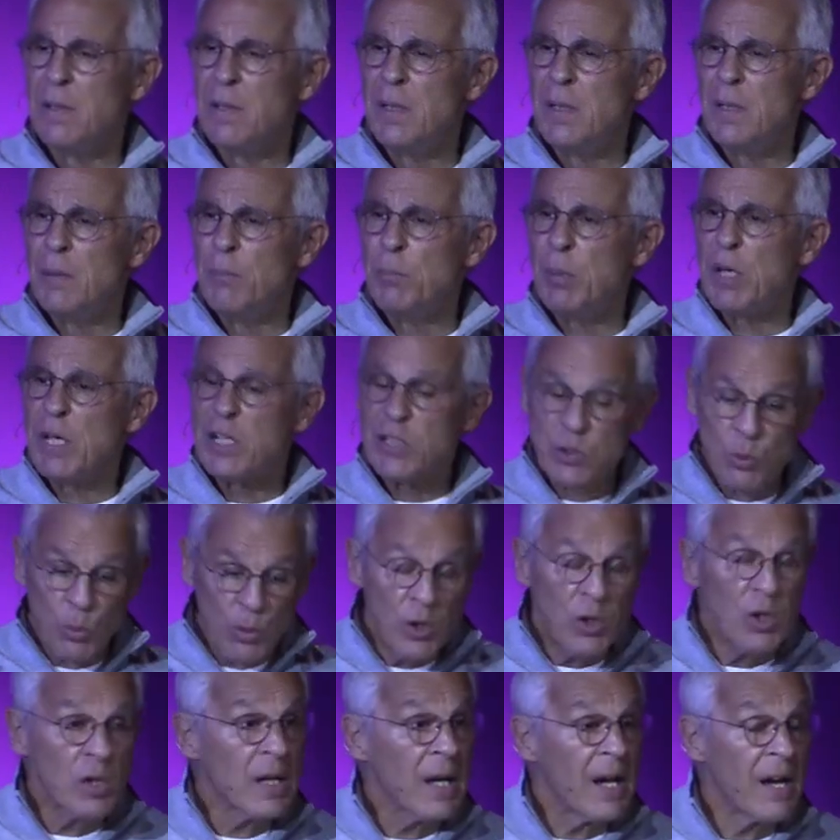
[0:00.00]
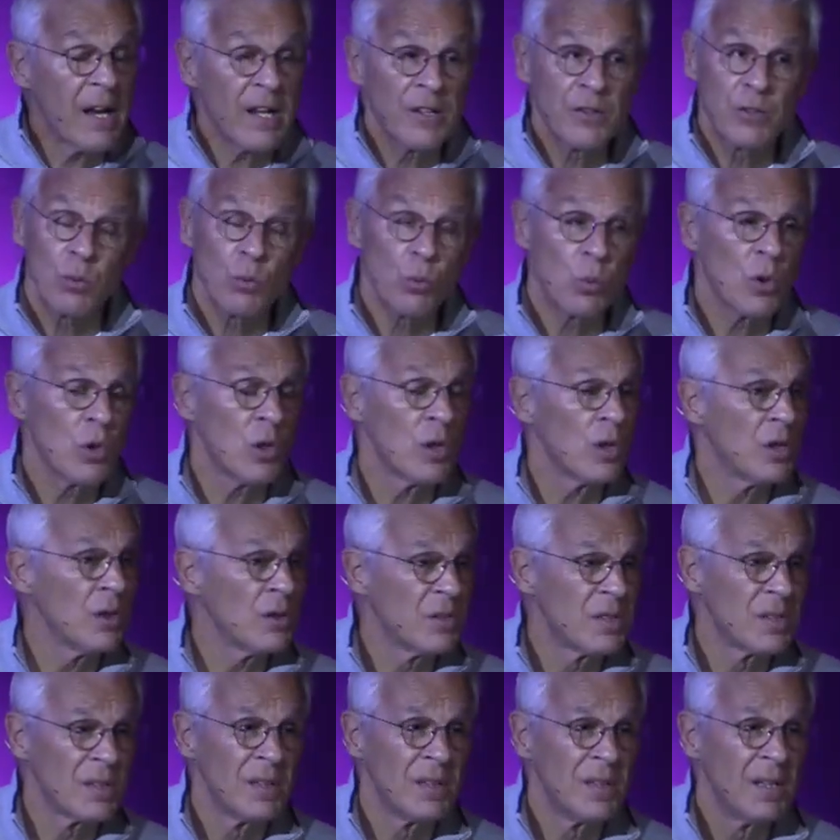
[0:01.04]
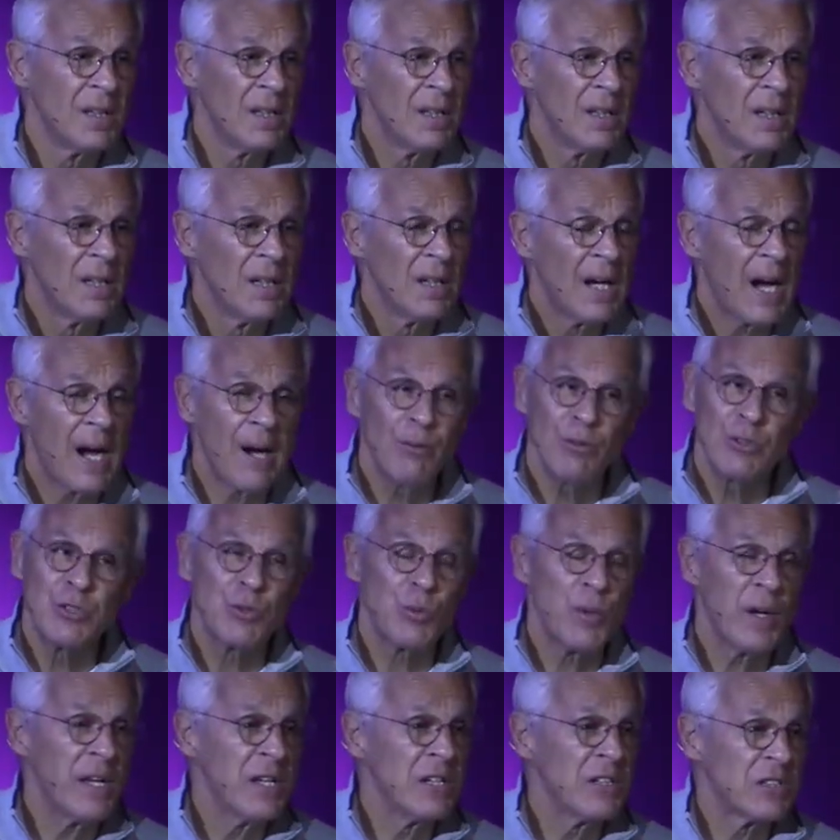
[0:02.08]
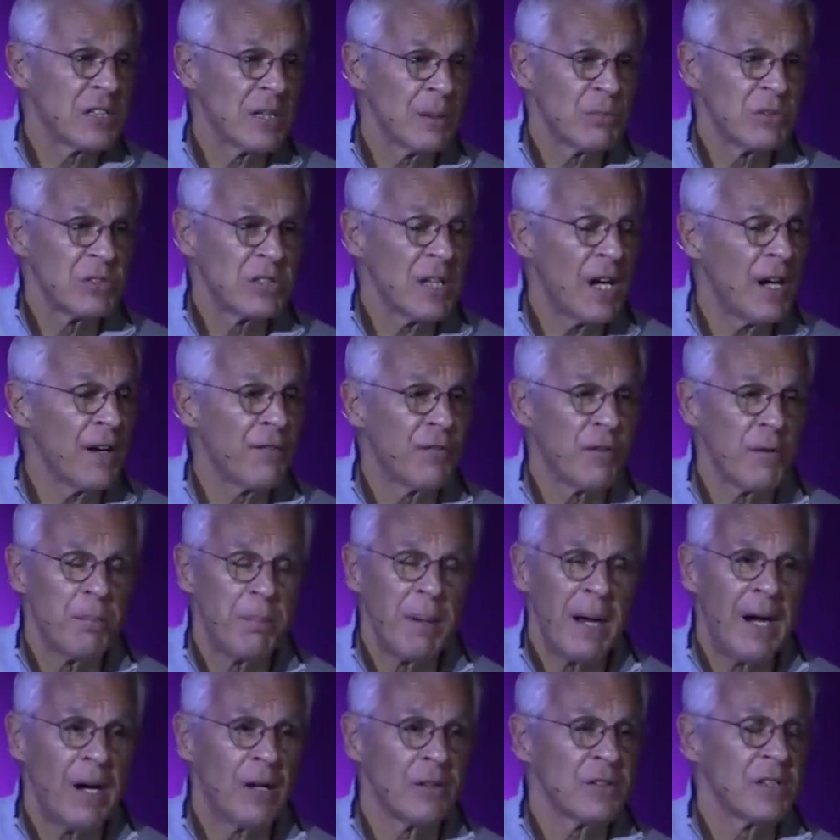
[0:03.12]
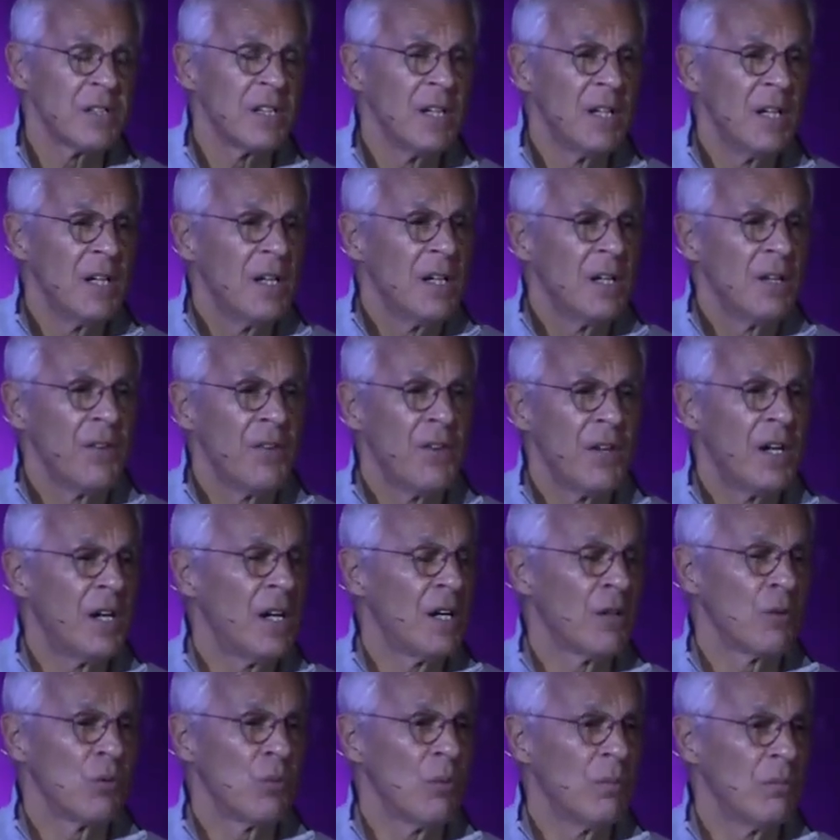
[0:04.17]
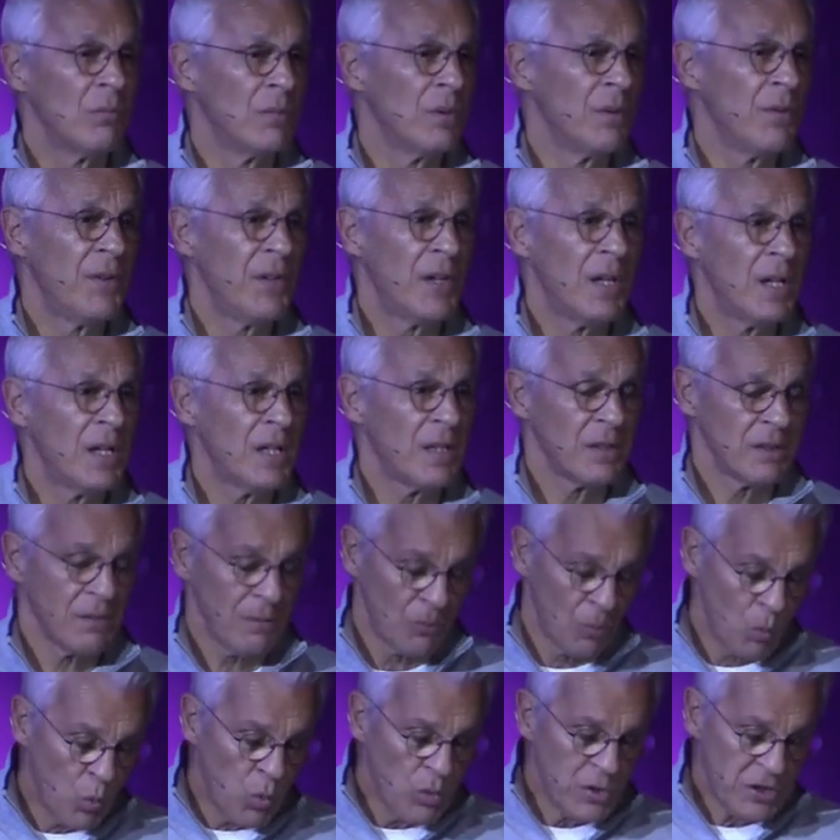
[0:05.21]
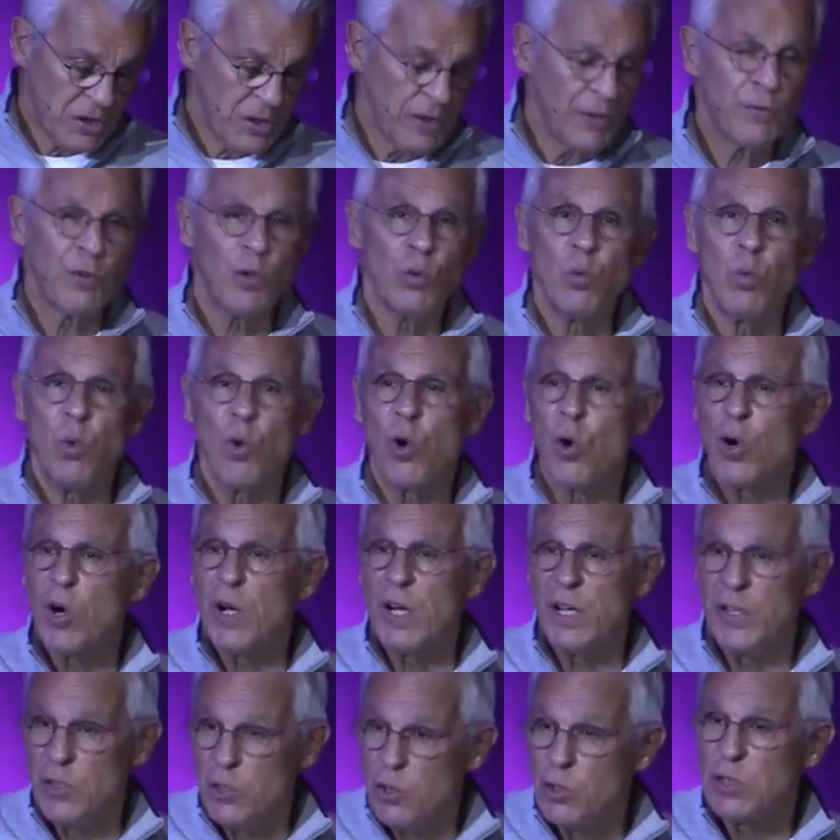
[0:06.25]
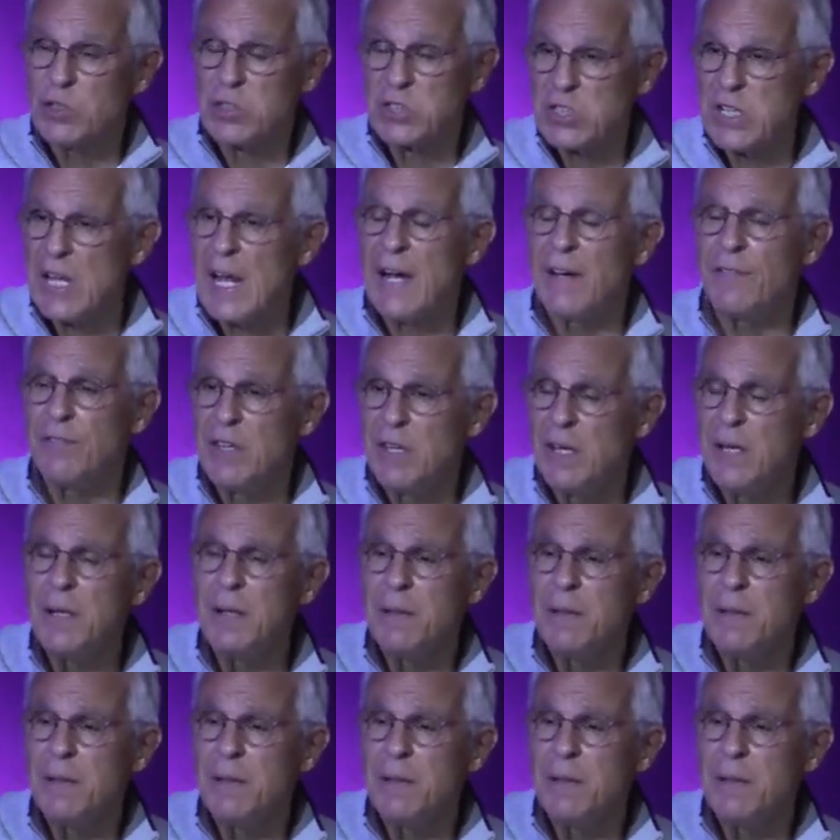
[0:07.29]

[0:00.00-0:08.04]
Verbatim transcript: because we look out at the world. I was reading some stuff about the, the civil war in Yugoslavia